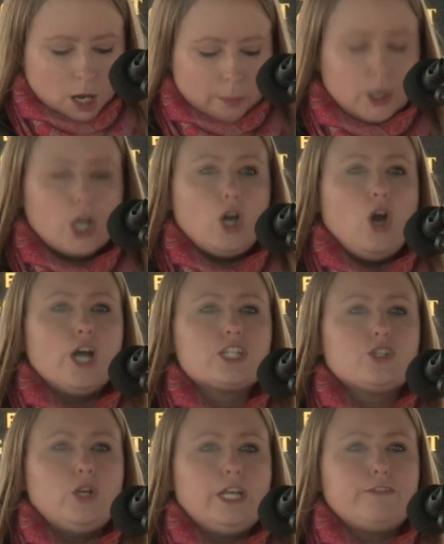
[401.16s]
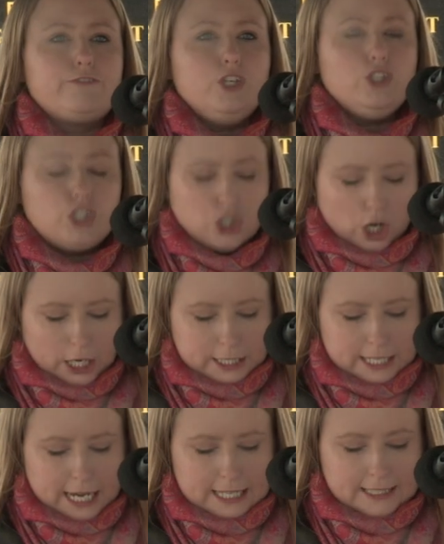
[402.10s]
But of course, only a few
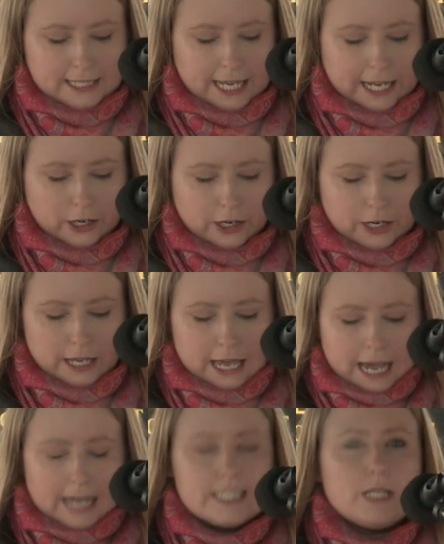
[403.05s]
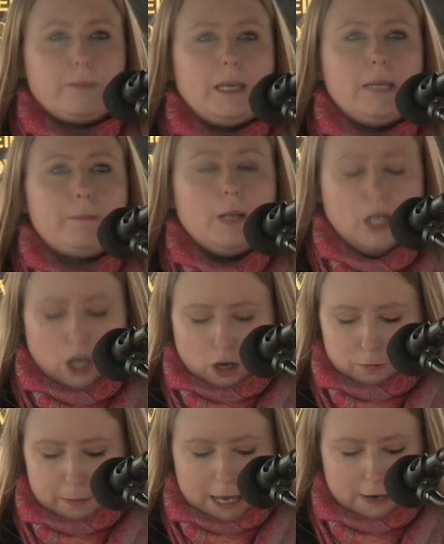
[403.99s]
short days later, as the people
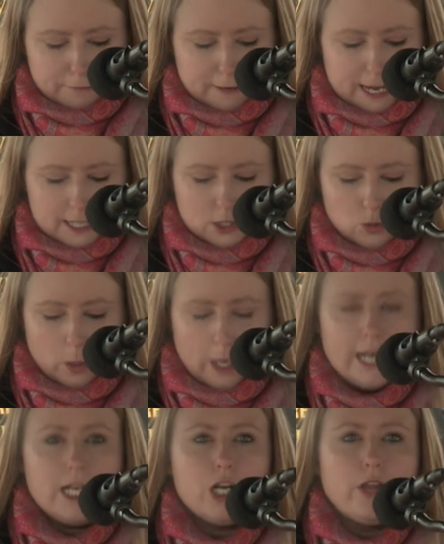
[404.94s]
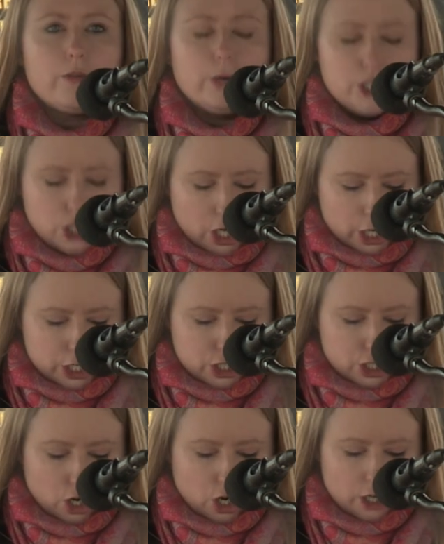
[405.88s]
of Belfast waited on the return of
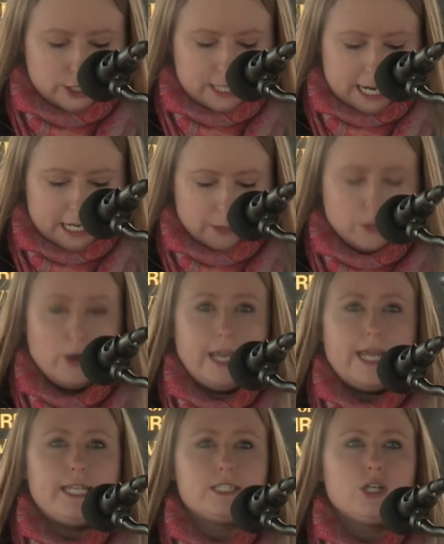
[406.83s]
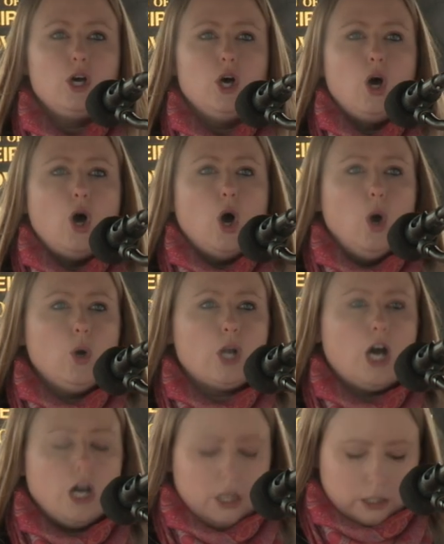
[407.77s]
Sean Dan and Mairead,
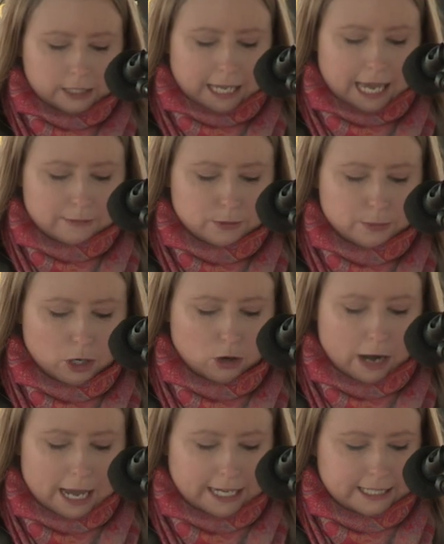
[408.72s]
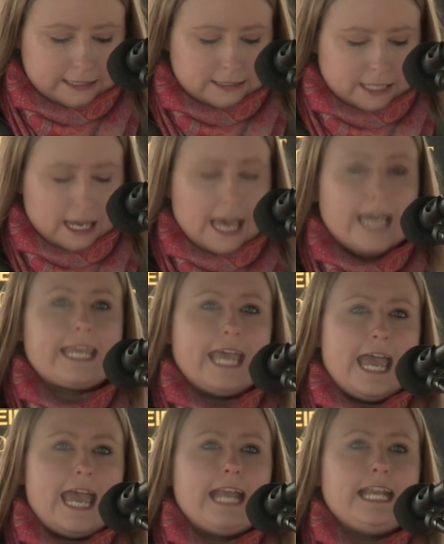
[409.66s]
Oglach Kevin McCracken,
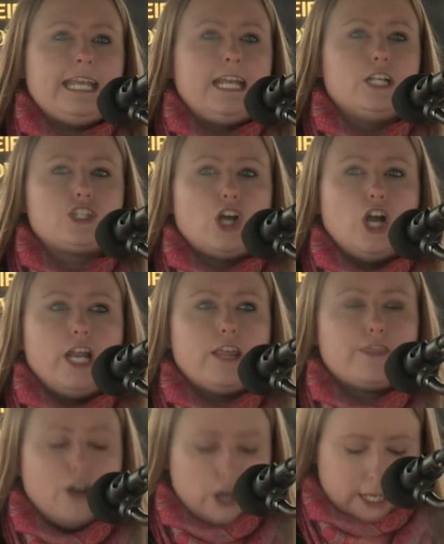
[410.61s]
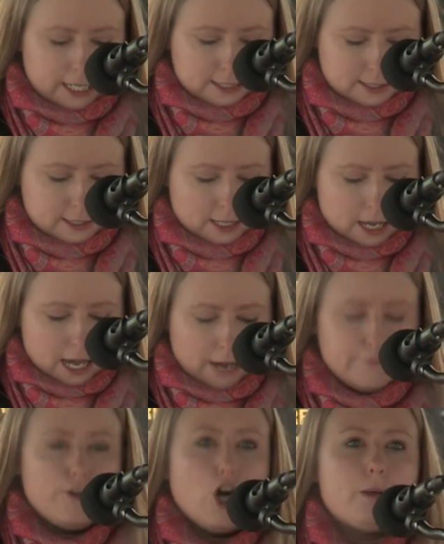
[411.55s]
again in his early 30s,
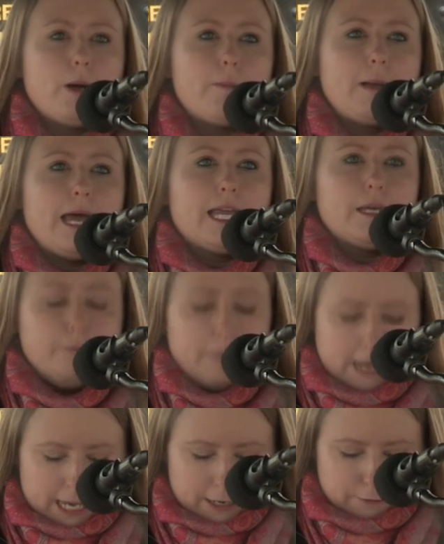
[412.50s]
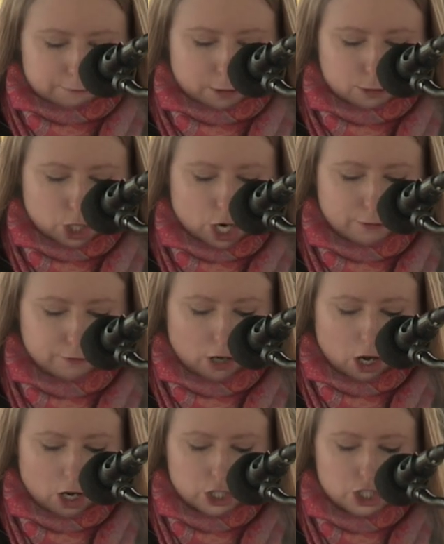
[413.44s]
a former blanket man from Turf
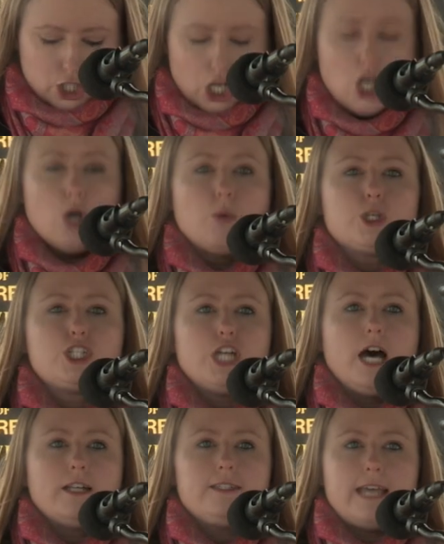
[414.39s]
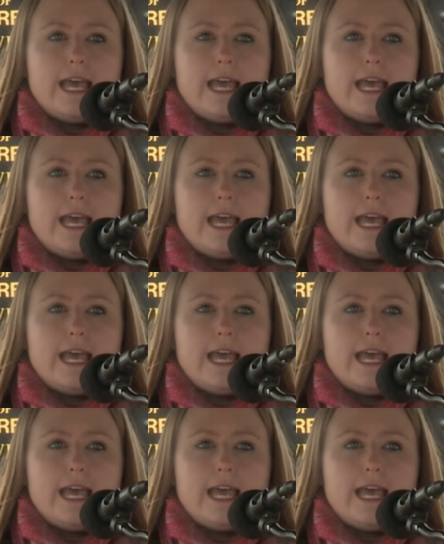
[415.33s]
Lodge, was shot